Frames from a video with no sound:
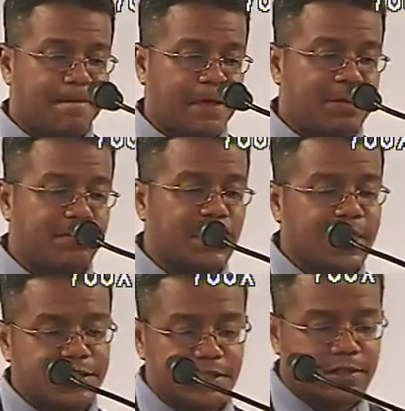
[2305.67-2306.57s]
and be
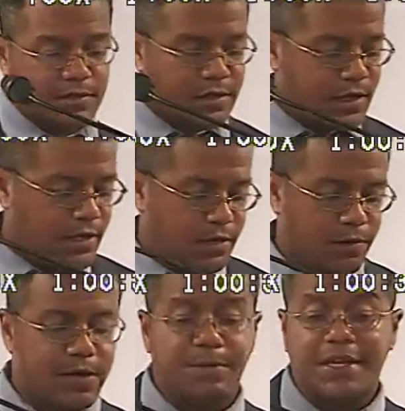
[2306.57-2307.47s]
blessed, or
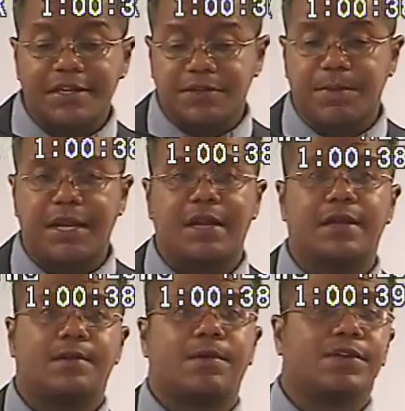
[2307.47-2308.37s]
we're going to be disobedient
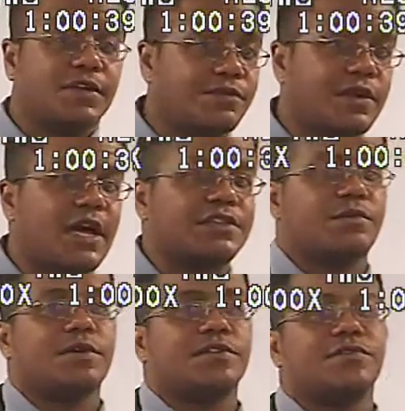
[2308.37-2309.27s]
and we're going to suffer the
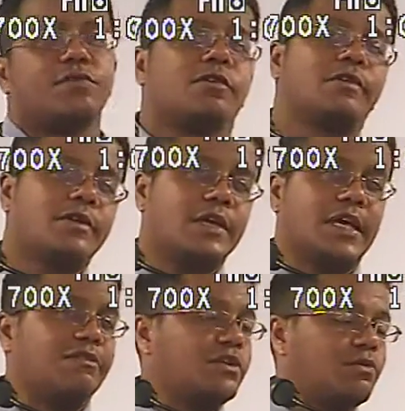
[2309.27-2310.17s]
consequences for it.
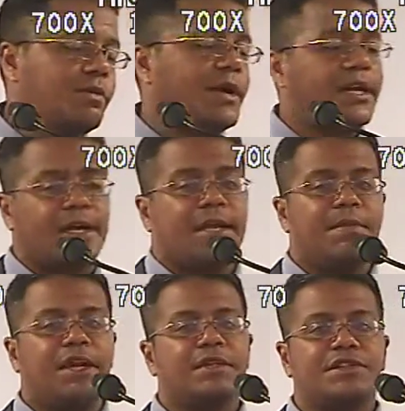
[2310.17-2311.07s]
Even though we might not
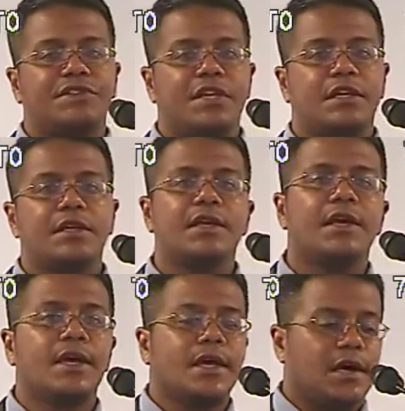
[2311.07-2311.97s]
immediately see it,
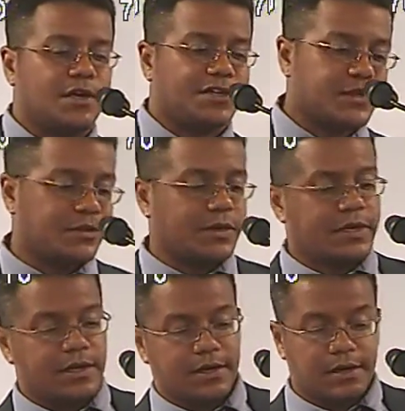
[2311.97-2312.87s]
our
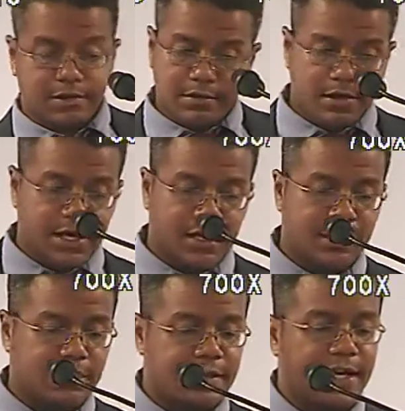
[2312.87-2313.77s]
children,
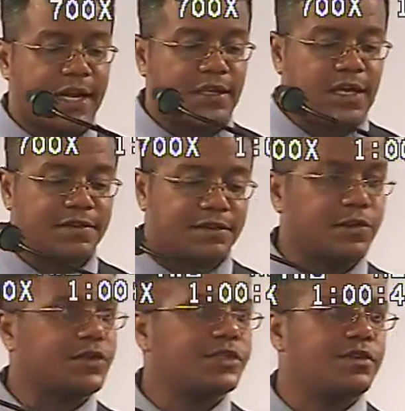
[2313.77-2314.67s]
and today a lot of
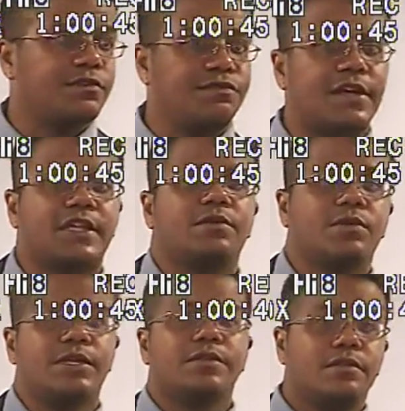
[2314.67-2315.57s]
churches are infected with